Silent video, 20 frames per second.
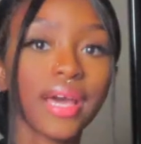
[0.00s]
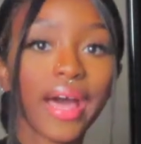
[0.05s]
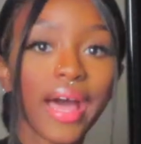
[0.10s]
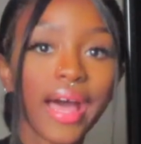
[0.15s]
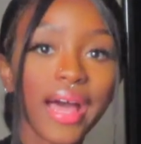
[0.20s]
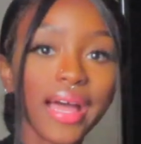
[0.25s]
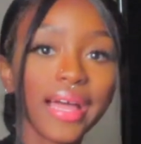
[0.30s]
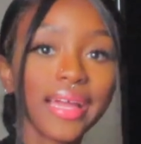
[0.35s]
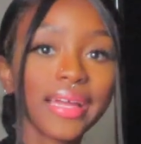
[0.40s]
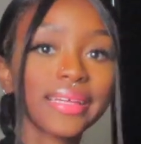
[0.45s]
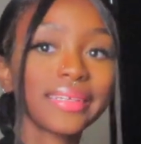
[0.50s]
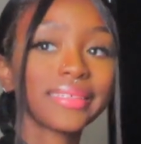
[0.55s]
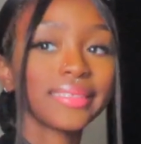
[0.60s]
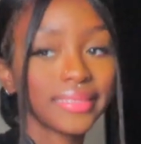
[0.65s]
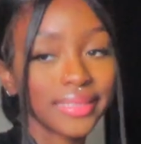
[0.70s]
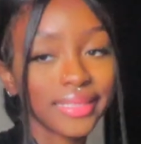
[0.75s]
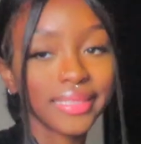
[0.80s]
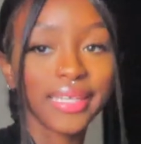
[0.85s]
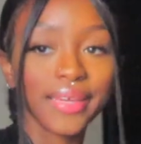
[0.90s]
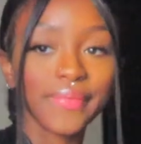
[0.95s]

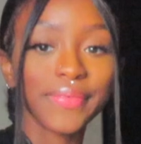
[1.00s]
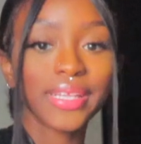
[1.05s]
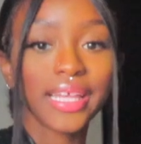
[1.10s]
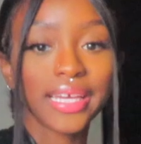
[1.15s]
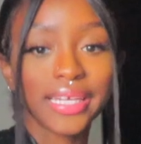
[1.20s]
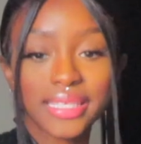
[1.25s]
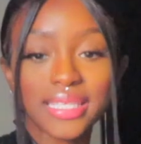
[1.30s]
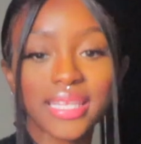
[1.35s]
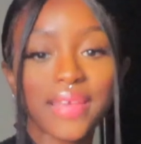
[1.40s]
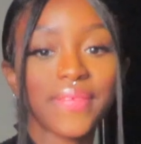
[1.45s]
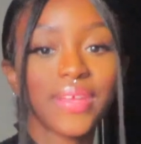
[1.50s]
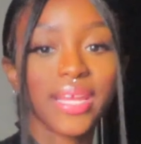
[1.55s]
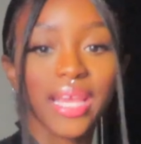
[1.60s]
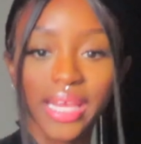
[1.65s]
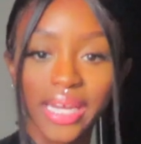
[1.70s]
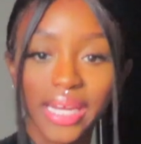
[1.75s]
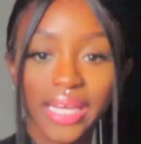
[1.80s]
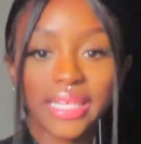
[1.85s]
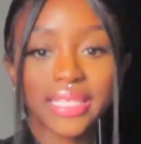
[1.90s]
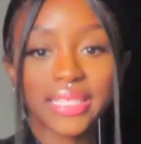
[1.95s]
I give it like a 7,
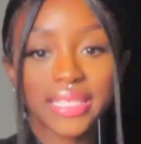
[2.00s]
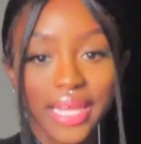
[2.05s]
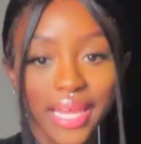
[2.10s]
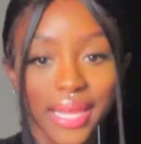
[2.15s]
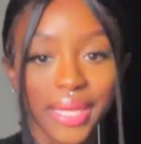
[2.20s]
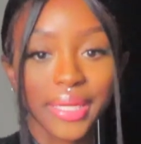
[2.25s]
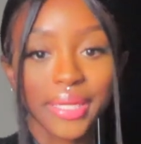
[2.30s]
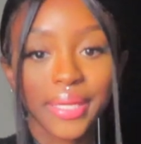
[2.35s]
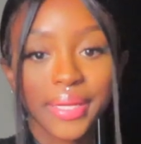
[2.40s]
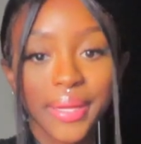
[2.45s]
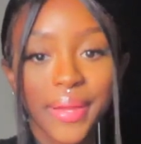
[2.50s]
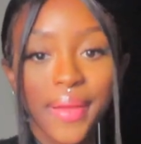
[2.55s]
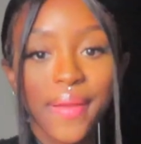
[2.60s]
8 out of 10,